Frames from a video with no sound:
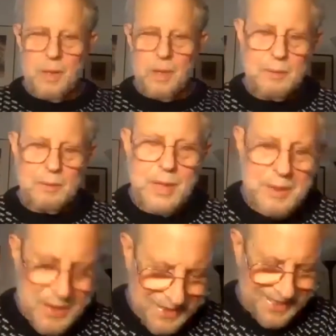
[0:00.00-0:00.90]
when
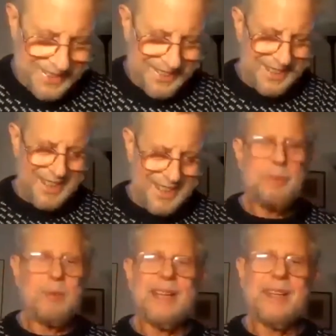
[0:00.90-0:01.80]

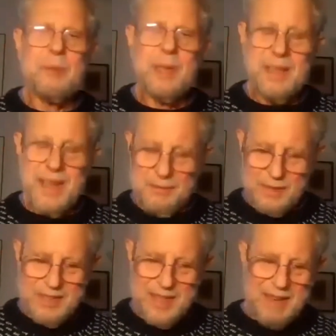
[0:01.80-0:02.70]
we
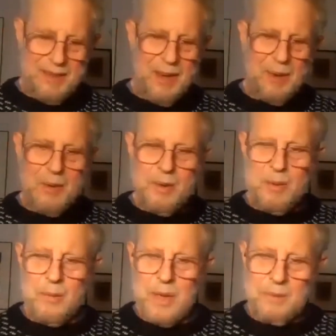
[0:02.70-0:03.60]
left the Navajo,
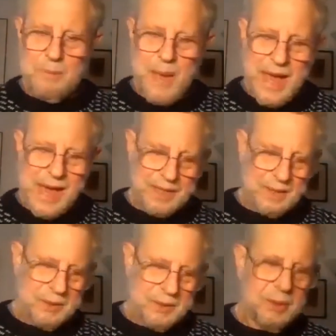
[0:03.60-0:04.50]
we went back
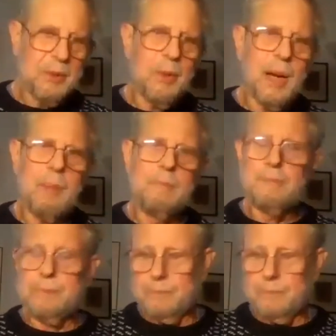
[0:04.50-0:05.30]
to